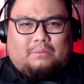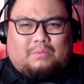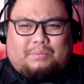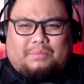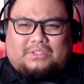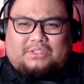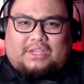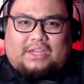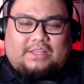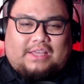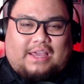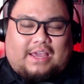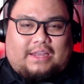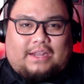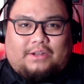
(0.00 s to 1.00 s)
But beside
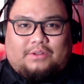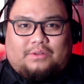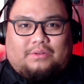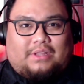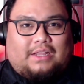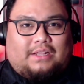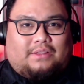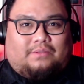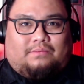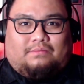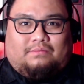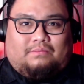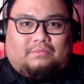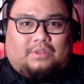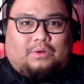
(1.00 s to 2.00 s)
that, I do like
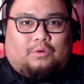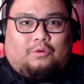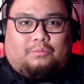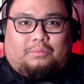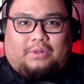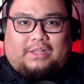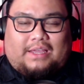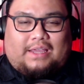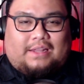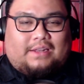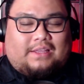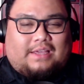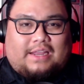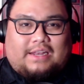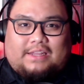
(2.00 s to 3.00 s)
the whole plan,
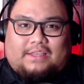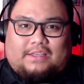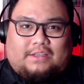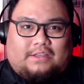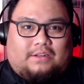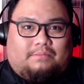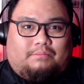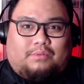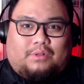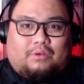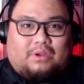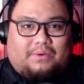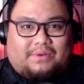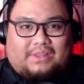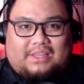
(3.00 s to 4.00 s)
the idea to blow
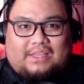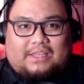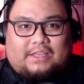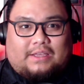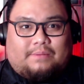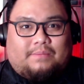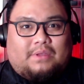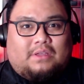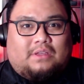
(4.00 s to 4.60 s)
everything up.